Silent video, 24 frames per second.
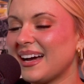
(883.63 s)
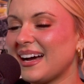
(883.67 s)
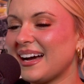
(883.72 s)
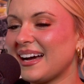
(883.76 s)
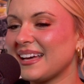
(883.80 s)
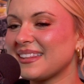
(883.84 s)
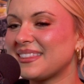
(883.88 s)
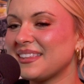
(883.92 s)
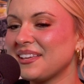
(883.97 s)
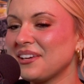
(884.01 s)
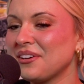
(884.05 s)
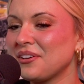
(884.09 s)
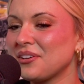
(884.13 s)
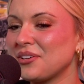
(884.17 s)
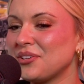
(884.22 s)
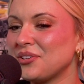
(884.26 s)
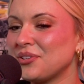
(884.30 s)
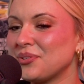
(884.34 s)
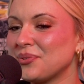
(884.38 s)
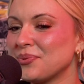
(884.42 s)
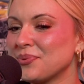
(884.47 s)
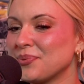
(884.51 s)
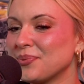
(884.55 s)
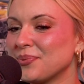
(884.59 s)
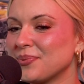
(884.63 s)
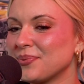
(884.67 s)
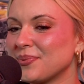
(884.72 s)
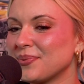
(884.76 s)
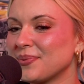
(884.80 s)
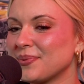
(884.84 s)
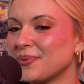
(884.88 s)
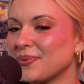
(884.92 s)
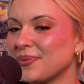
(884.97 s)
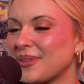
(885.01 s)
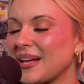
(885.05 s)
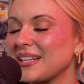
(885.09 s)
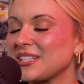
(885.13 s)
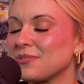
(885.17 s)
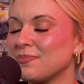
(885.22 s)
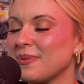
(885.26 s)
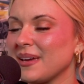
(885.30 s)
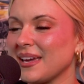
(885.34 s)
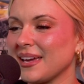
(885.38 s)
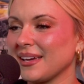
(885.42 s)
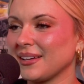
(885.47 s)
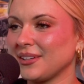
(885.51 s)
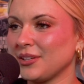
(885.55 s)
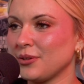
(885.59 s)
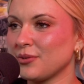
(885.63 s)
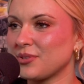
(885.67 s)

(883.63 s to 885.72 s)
I think that's big.